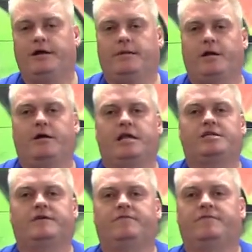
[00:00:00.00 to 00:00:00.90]
I'm here at
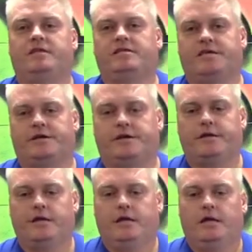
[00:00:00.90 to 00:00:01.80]
Achievement Fitness Center.
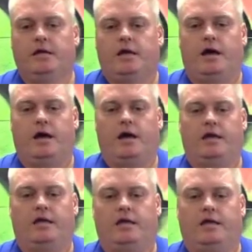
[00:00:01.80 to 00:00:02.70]

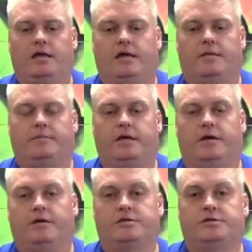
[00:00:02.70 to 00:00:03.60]
I am
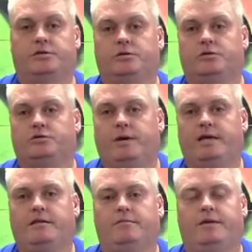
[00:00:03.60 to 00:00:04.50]
here to lose
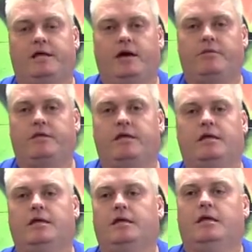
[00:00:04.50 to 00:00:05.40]
weight, be healthy,
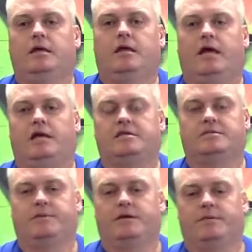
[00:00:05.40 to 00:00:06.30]
and just
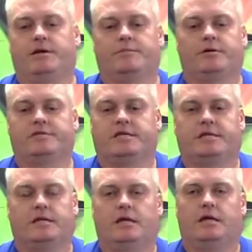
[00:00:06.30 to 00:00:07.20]
be a better person.
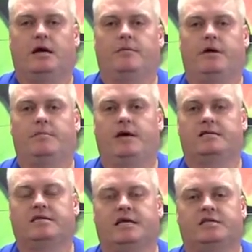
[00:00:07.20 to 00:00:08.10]
I'm on my
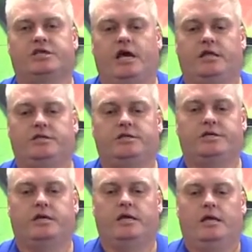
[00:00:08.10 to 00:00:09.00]
second challenge,
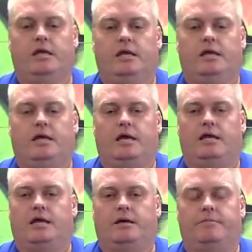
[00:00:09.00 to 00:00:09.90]
and
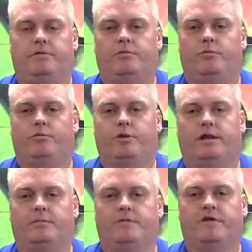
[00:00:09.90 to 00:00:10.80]
I'm ready
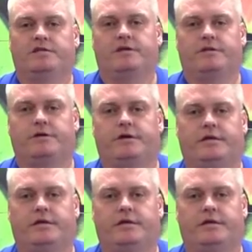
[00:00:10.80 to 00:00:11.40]
to move on to the third.